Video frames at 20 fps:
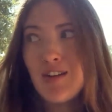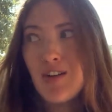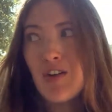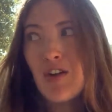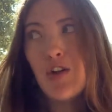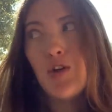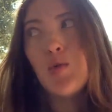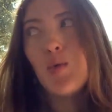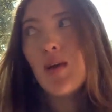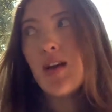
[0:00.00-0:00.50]

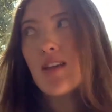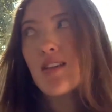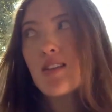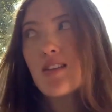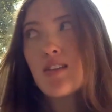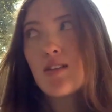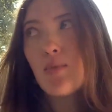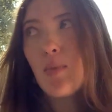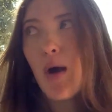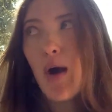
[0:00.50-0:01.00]

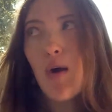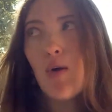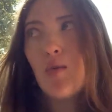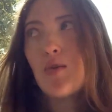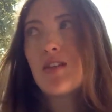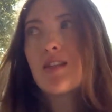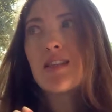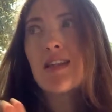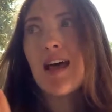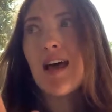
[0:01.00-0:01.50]
newest
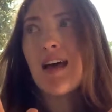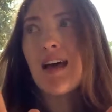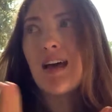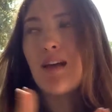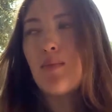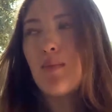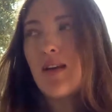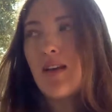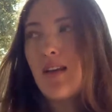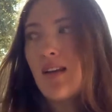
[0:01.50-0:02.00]
post that
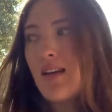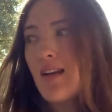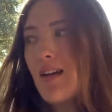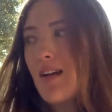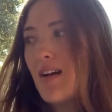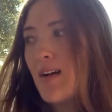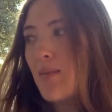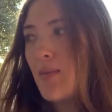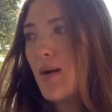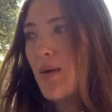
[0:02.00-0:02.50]
had been
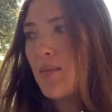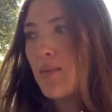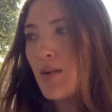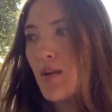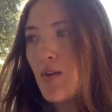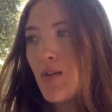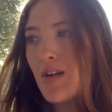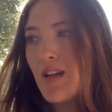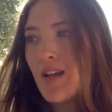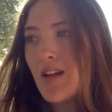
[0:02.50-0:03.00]

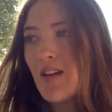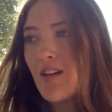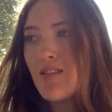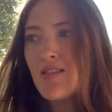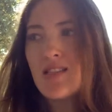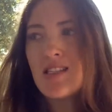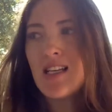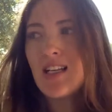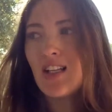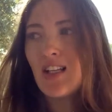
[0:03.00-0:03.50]
uploaded
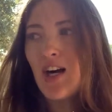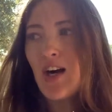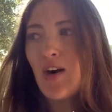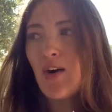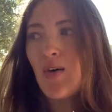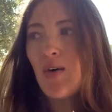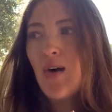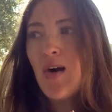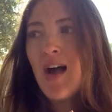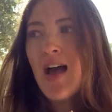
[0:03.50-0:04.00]
on
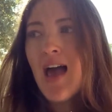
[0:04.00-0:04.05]
Zillow,